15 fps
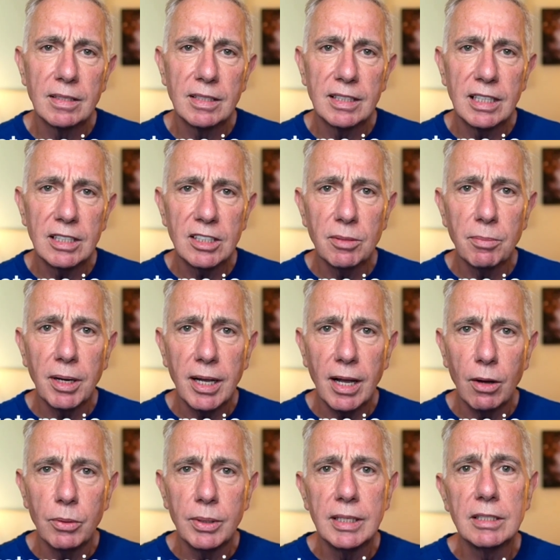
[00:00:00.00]

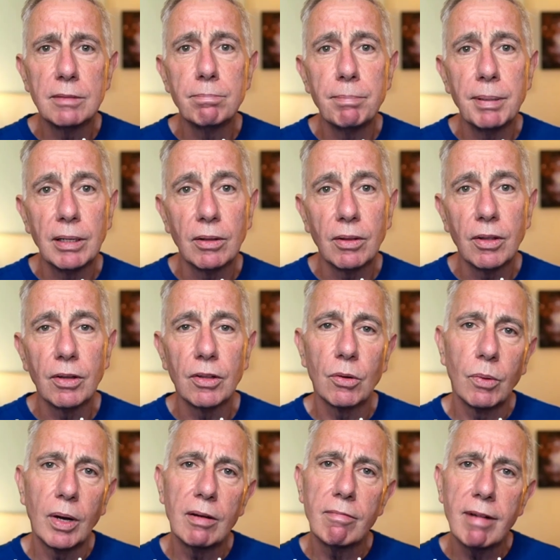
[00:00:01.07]
Systeme.io is built the other
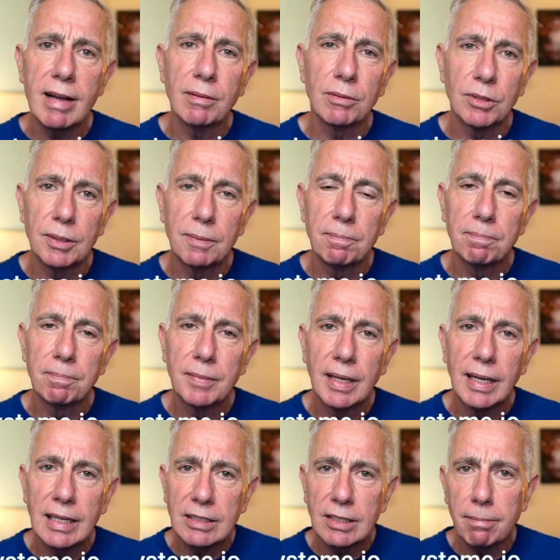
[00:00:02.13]
way round.
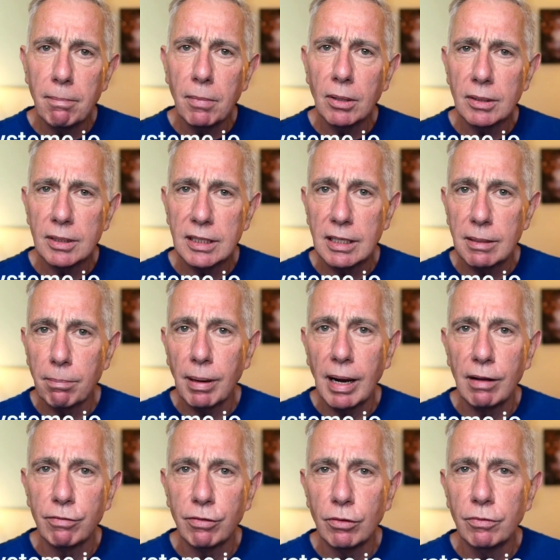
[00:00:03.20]
It's a marketing
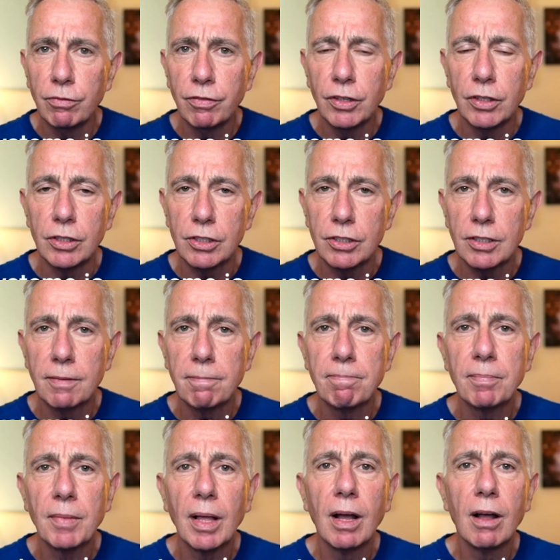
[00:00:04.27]
platform first.
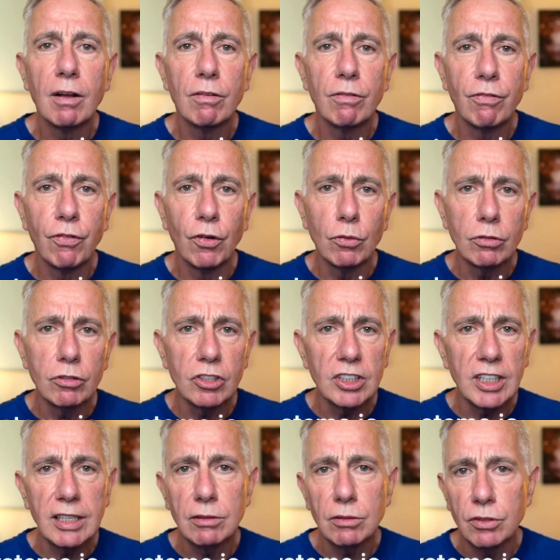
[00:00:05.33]
Full
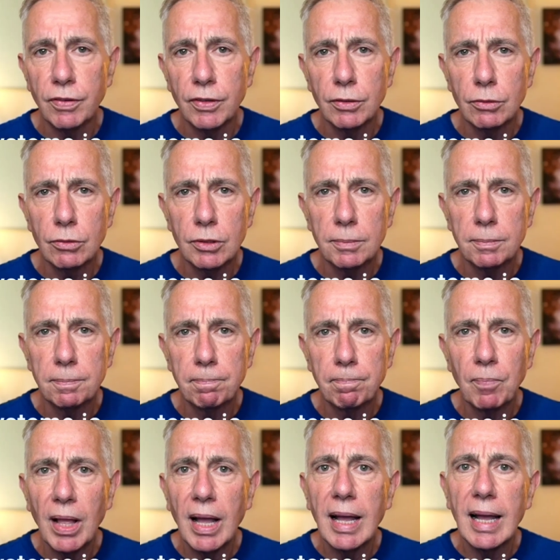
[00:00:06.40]
sales funnels,
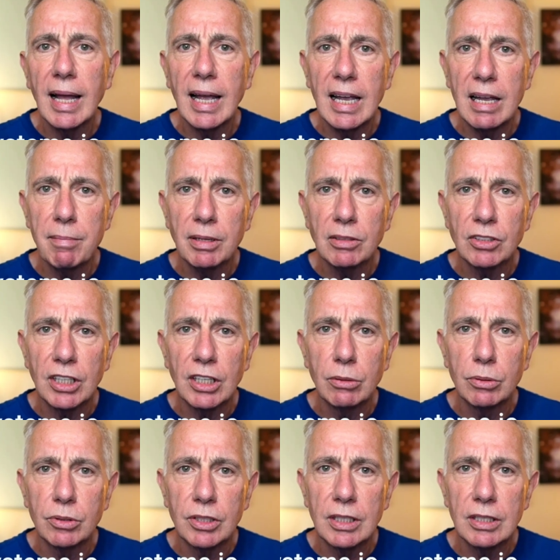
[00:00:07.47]
email
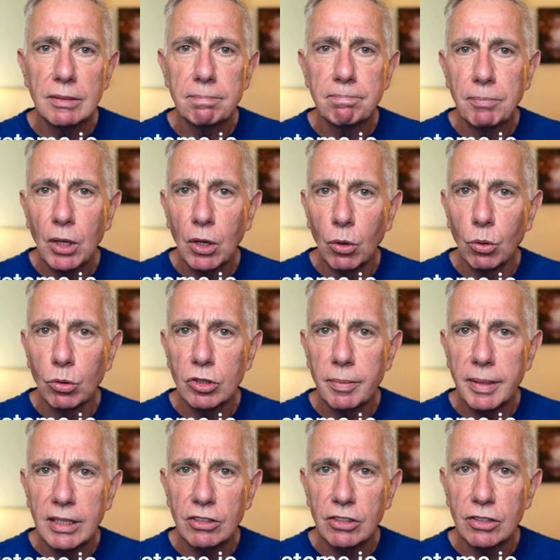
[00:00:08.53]
sequences,
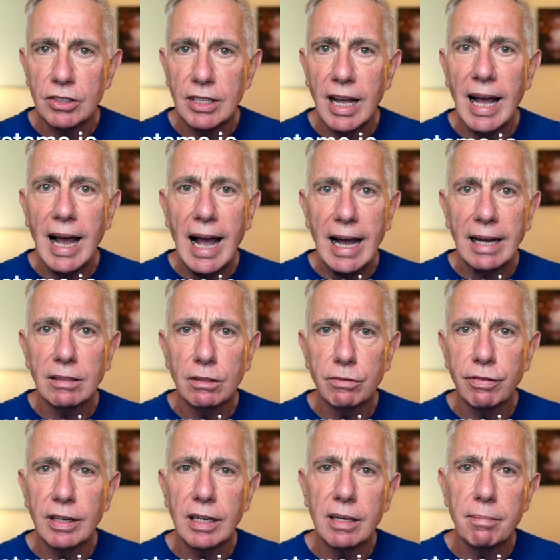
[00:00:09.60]
automations, and
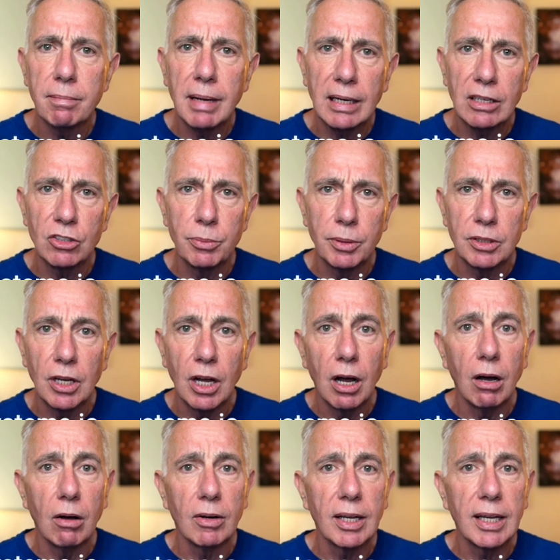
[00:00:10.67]
affiliate management
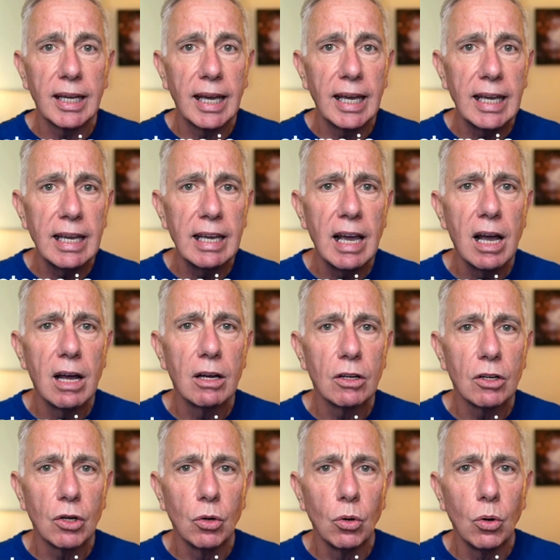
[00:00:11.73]
are key
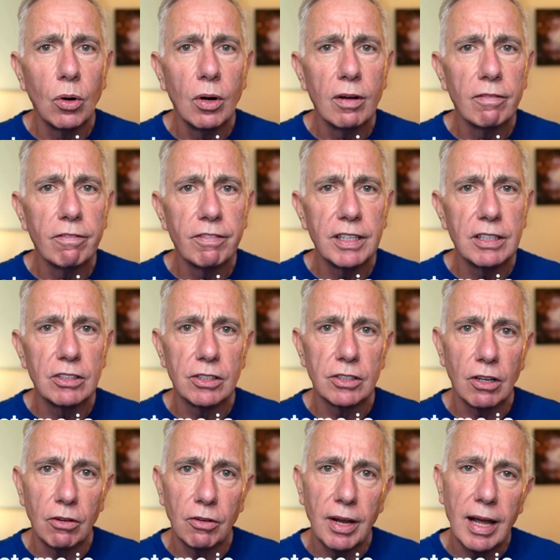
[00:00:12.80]
core
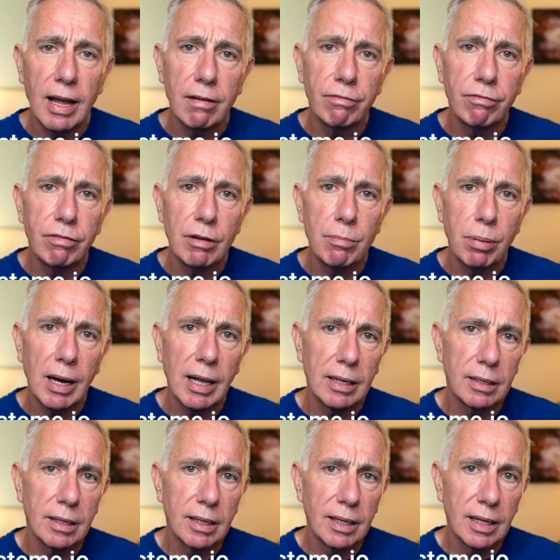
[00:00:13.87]
features on every
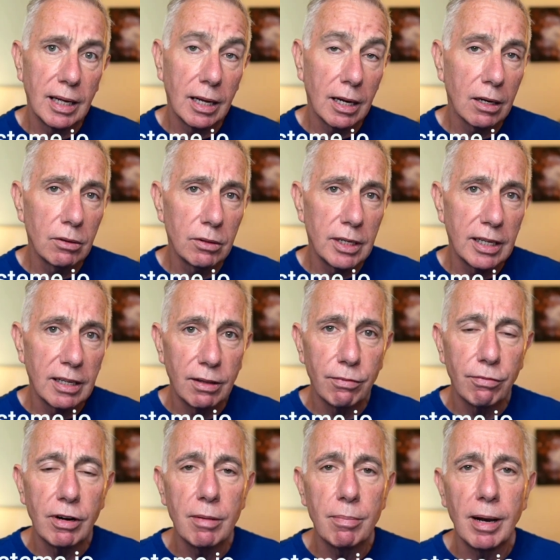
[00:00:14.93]
plan, including the
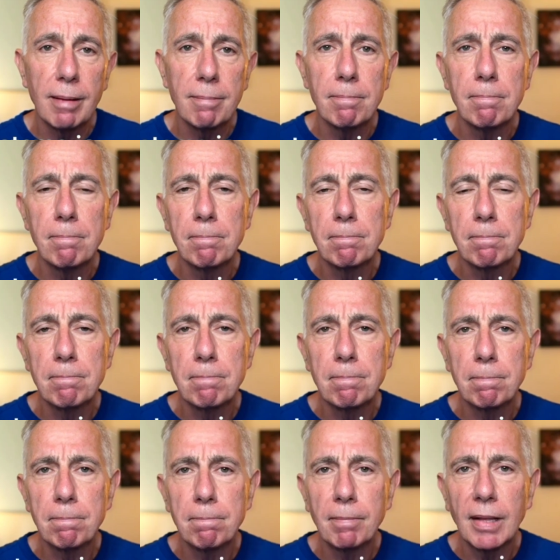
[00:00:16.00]
free plan.
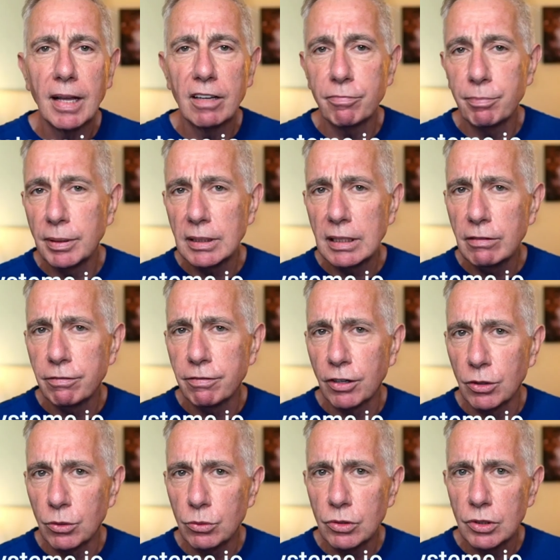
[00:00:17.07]
If building
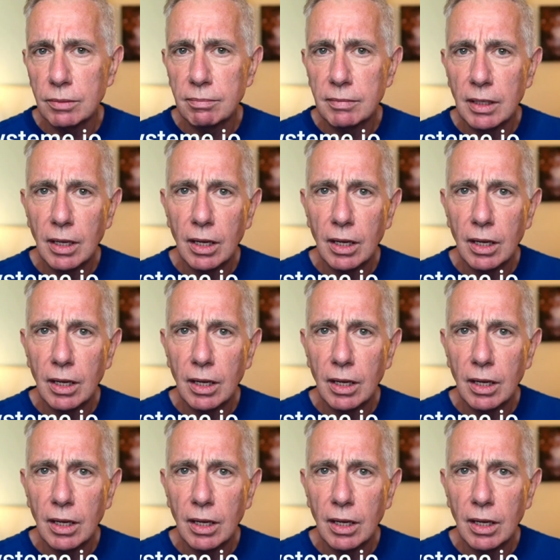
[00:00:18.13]
funnels,